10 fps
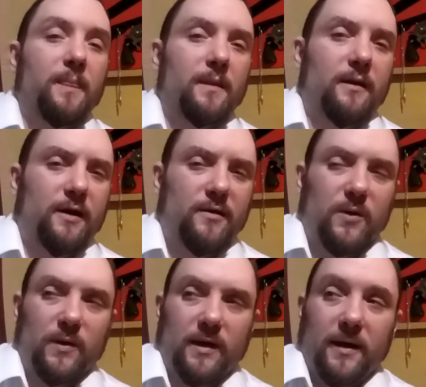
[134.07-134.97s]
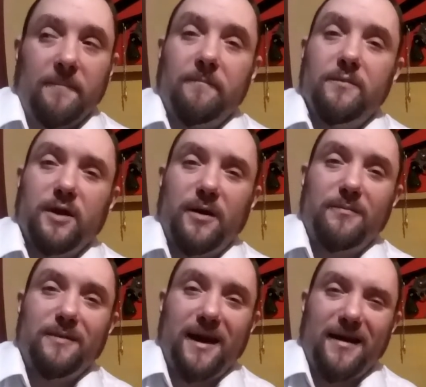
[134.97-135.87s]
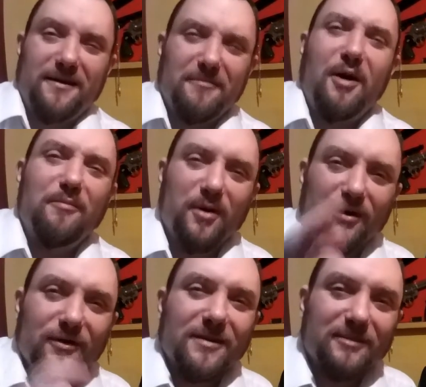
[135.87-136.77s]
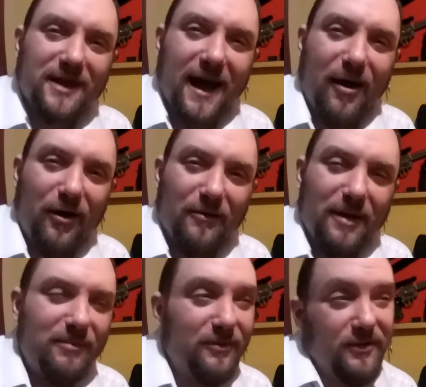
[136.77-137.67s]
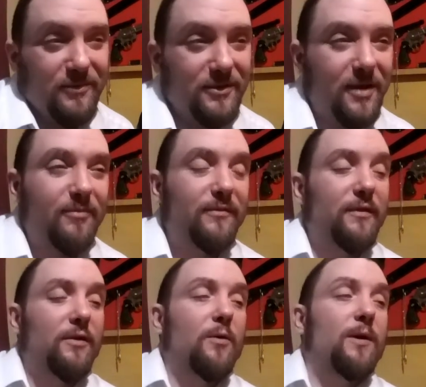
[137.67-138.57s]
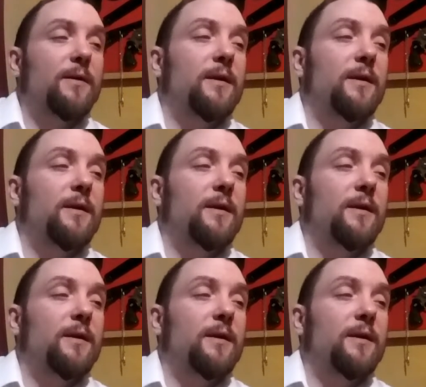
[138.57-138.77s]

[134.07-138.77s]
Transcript: I don't do it yet. So yeah, I might put a Christmas hat on and maybe a Christmas jumper if I've got one.